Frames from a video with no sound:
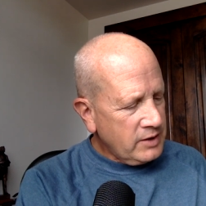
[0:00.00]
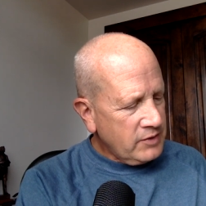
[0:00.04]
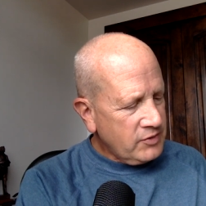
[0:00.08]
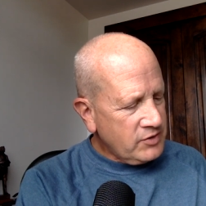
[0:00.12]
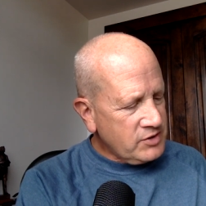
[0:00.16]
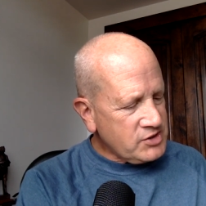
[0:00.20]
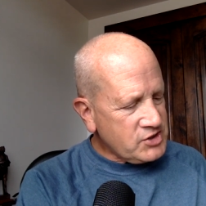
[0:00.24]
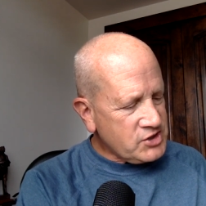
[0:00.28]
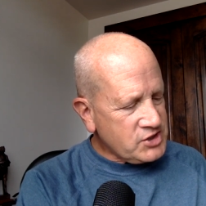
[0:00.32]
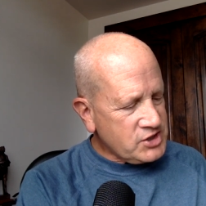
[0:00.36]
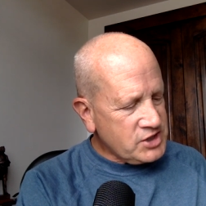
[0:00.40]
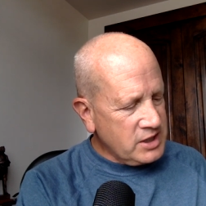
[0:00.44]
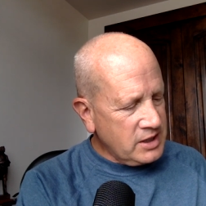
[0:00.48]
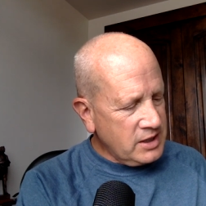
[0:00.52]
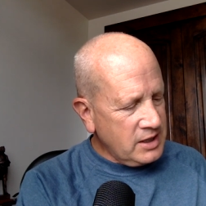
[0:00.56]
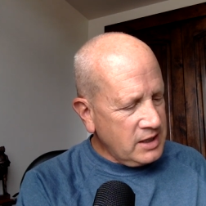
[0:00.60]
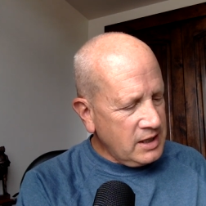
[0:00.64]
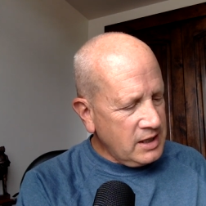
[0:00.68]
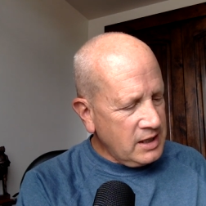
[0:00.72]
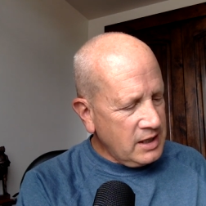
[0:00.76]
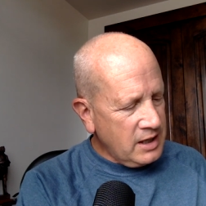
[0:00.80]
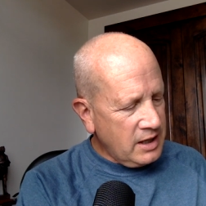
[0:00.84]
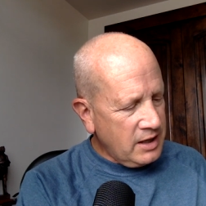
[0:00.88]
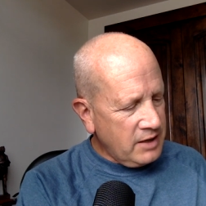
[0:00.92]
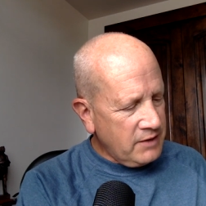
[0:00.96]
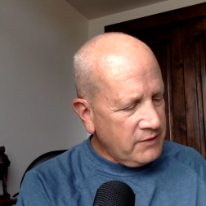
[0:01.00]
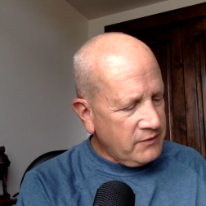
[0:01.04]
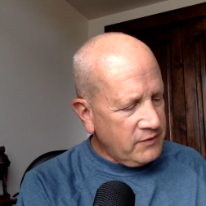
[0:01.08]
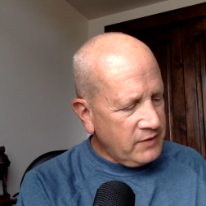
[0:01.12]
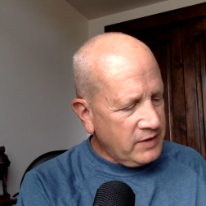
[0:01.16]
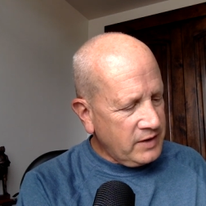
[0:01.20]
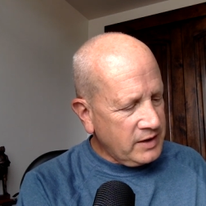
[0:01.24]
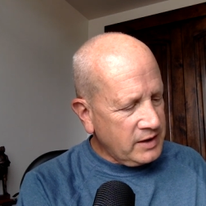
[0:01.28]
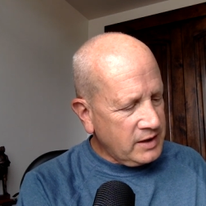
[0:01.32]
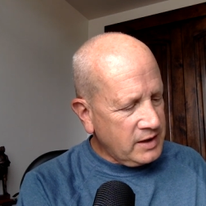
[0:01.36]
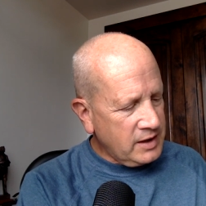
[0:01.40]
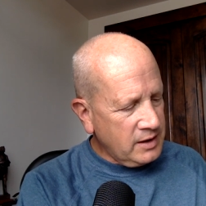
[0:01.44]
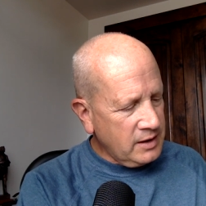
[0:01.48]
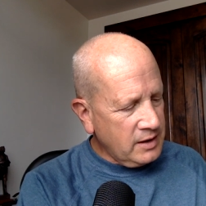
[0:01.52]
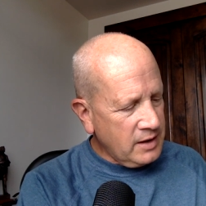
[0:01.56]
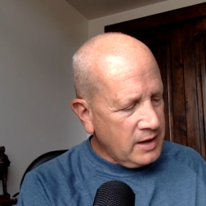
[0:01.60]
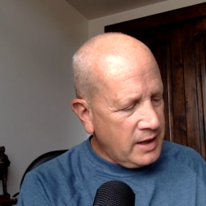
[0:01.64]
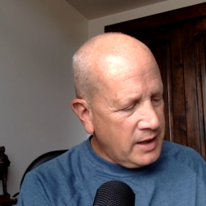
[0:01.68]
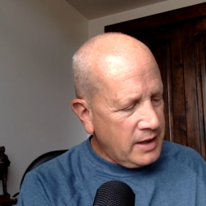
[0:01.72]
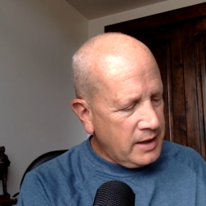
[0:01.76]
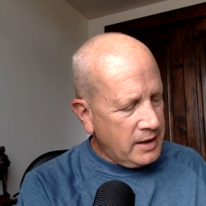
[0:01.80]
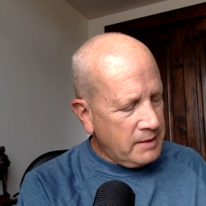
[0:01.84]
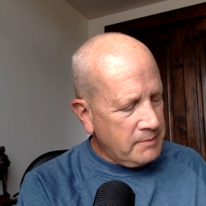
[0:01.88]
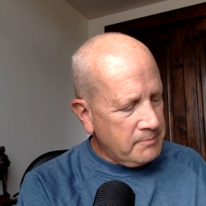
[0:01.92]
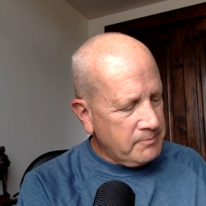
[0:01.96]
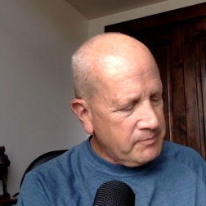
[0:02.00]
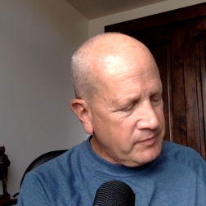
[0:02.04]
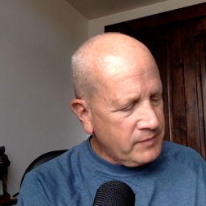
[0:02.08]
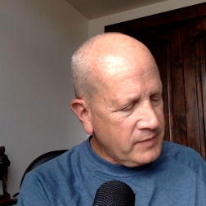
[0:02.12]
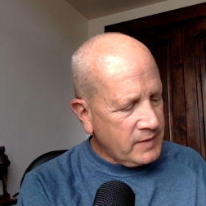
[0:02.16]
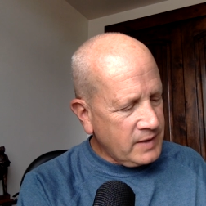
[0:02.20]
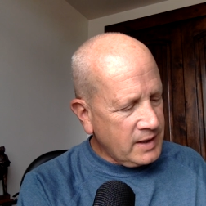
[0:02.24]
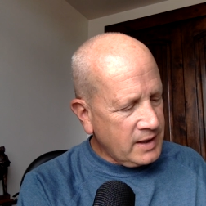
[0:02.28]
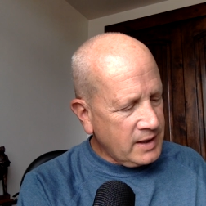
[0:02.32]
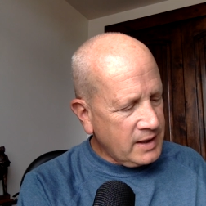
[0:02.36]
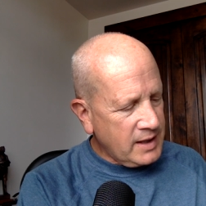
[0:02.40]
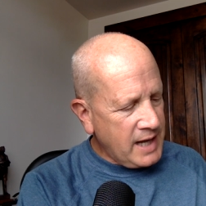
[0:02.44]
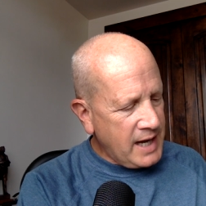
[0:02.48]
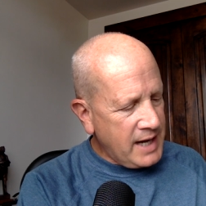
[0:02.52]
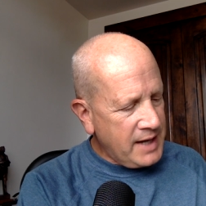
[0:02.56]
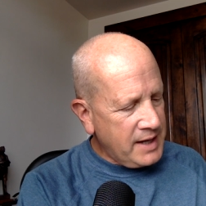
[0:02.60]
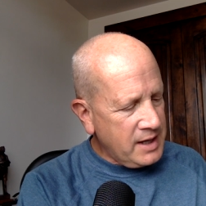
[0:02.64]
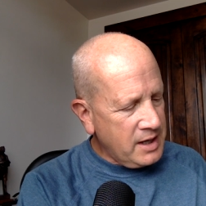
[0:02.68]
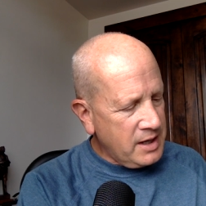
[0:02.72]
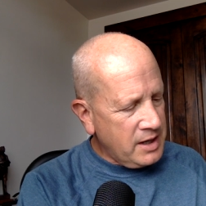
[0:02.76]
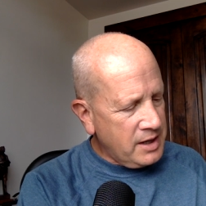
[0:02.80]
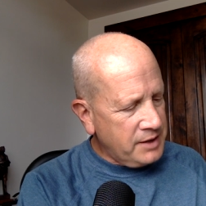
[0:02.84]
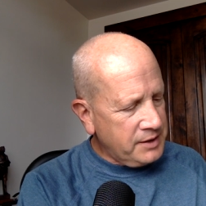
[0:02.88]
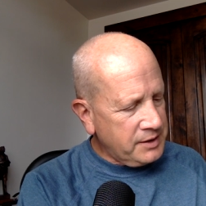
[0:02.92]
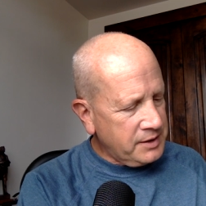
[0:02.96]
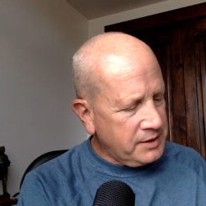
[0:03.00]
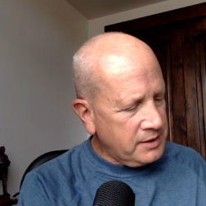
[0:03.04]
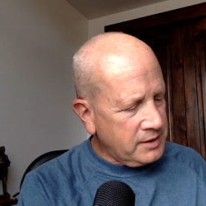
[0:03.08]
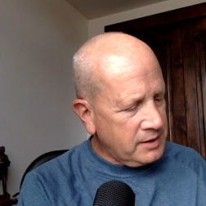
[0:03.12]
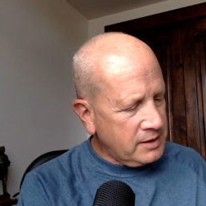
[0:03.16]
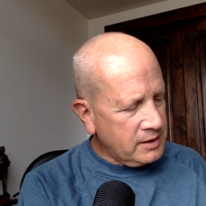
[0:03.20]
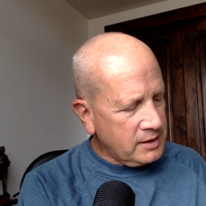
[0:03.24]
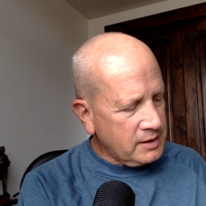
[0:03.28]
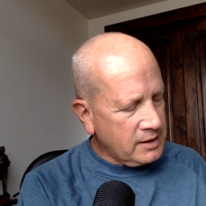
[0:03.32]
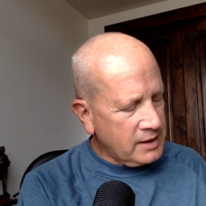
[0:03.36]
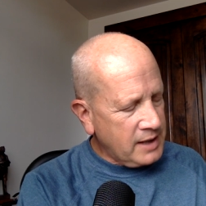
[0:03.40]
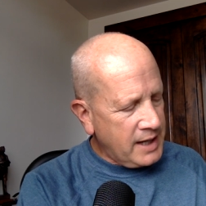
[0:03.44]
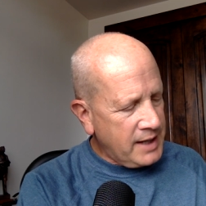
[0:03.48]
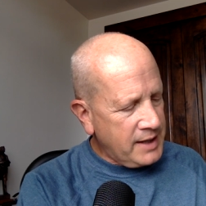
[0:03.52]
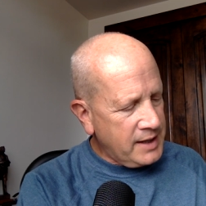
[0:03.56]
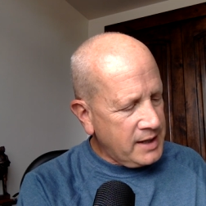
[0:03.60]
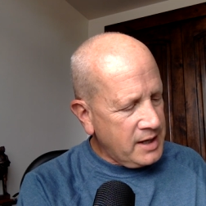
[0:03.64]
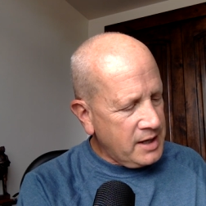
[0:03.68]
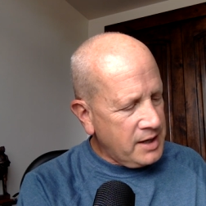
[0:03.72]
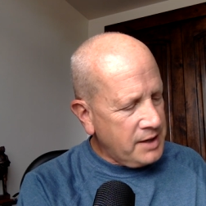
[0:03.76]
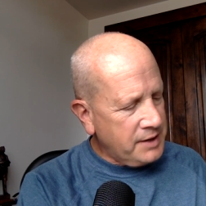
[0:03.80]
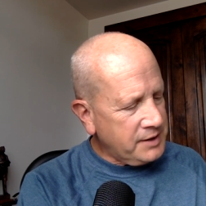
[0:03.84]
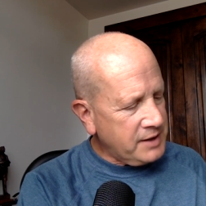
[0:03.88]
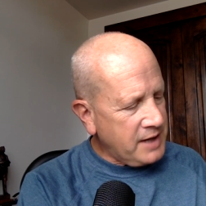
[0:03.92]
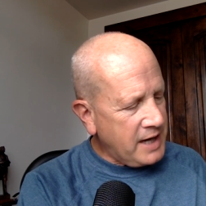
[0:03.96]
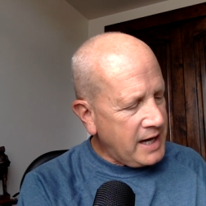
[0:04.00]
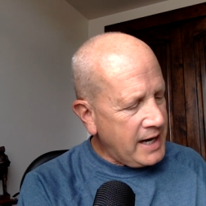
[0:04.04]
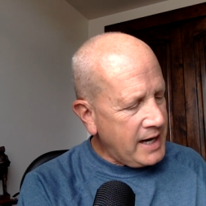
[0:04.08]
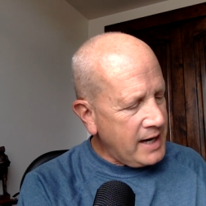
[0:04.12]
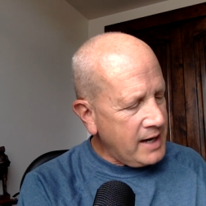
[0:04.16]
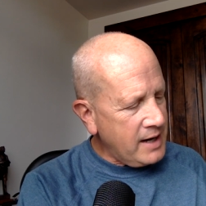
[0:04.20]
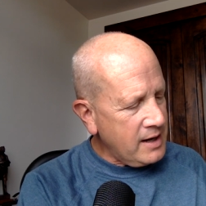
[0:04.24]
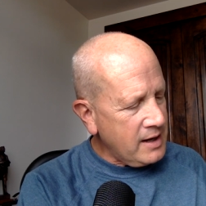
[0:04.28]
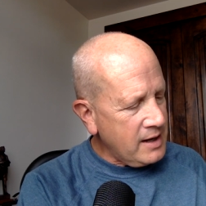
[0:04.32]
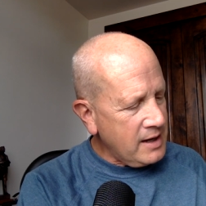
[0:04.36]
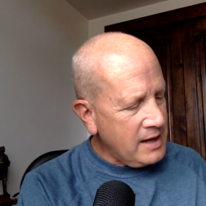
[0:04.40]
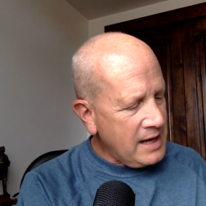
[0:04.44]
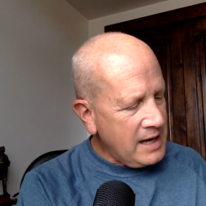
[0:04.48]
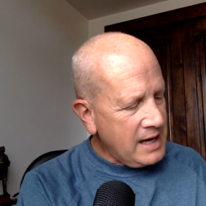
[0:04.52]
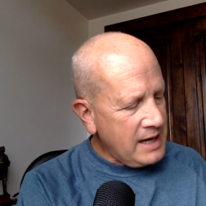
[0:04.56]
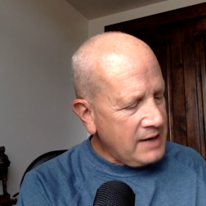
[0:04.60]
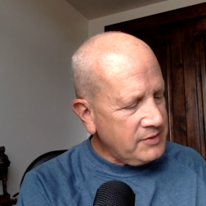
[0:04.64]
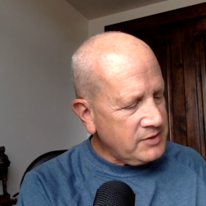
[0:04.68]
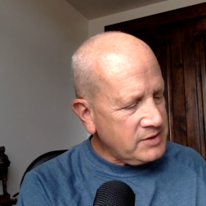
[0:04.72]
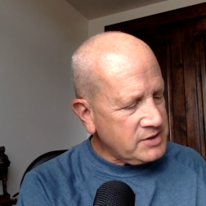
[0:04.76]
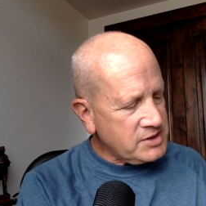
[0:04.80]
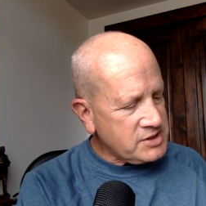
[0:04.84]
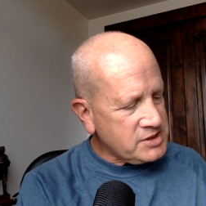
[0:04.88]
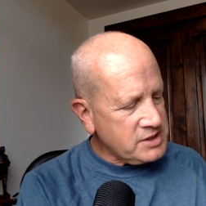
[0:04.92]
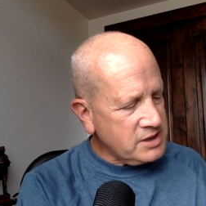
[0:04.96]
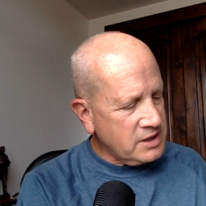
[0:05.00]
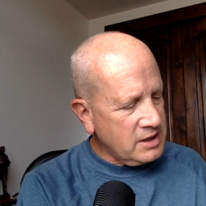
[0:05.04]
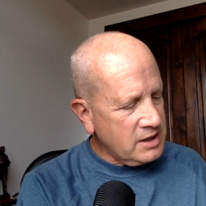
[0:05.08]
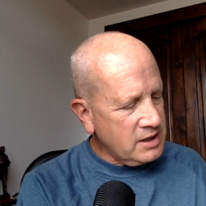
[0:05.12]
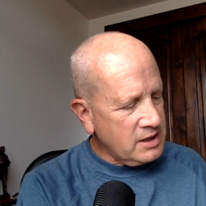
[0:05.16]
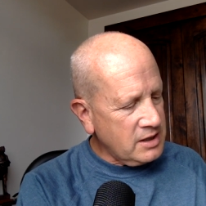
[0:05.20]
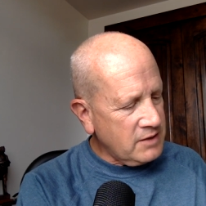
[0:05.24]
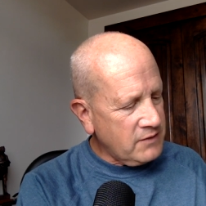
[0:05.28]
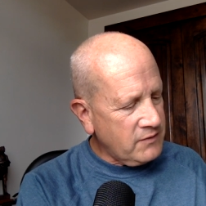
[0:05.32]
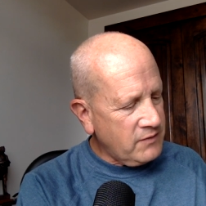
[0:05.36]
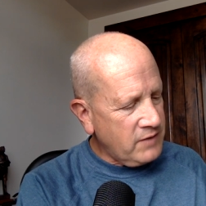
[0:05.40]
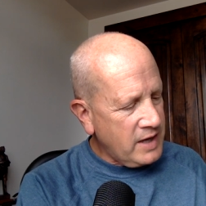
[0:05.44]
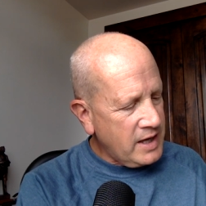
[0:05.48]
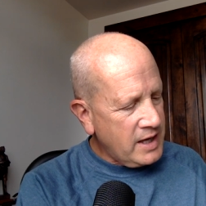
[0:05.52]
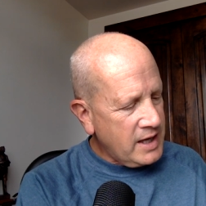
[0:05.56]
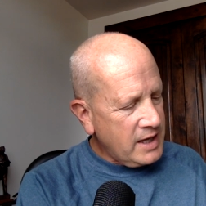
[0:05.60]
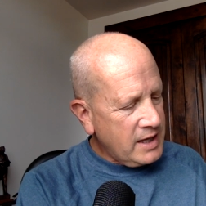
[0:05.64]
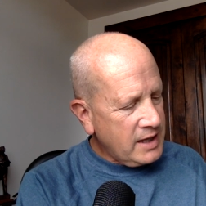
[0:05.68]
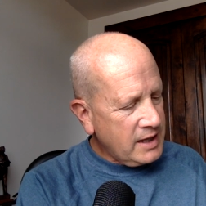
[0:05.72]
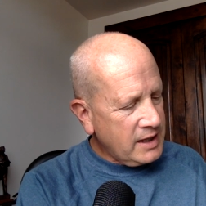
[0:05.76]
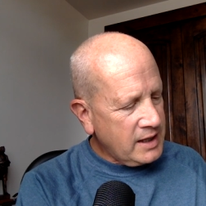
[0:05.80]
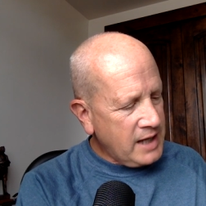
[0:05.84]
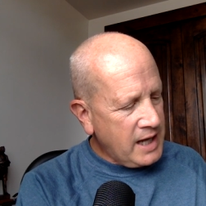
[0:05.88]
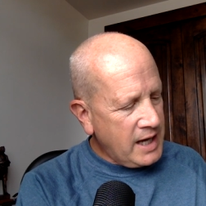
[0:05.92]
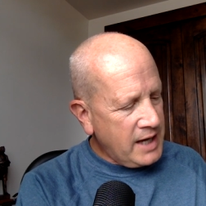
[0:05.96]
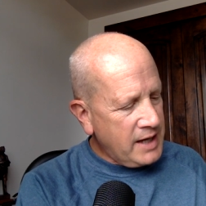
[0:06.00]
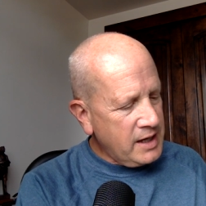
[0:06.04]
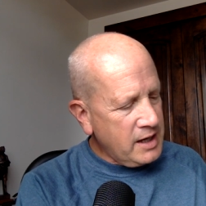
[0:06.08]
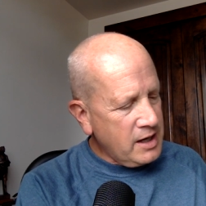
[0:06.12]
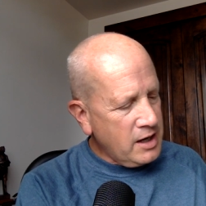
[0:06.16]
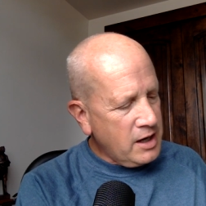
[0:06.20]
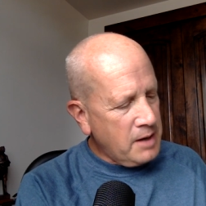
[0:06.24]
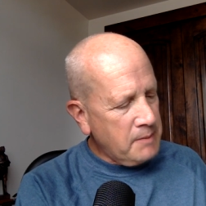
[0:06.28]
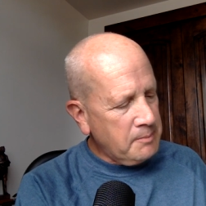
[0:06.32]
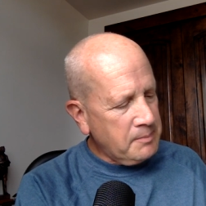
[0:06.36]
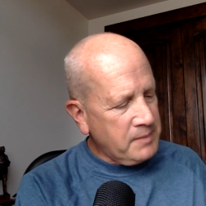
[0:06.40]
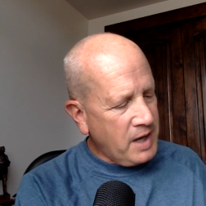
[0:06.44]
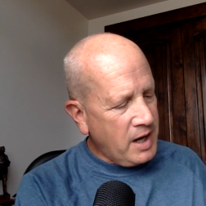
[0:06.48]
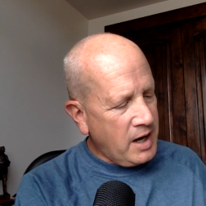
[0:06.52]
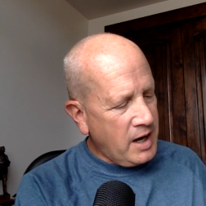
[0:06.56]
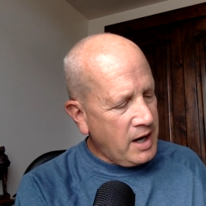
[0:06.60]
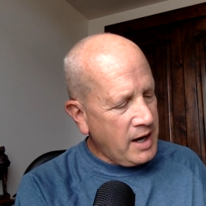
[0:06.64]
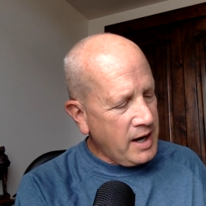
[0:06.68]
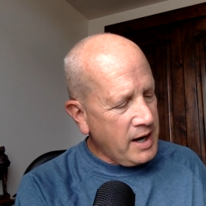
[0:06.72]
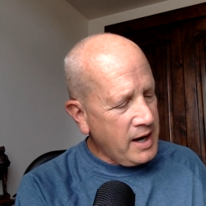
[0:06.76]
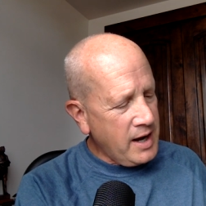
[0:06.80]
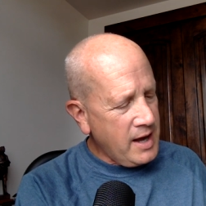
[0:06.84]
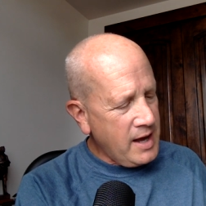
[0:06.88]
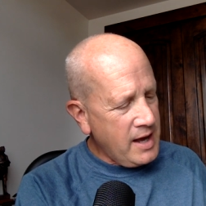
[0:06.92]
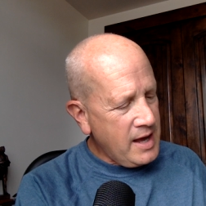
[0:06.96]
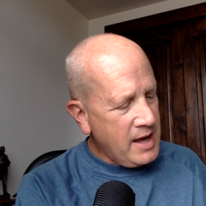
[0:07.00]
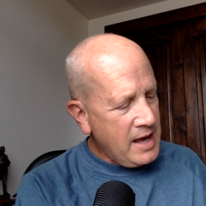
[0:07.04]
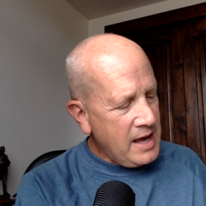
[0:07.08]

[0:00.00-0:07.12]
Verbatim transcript: the city of um, Gadion, Gadiondi, and the city of Gadiomni,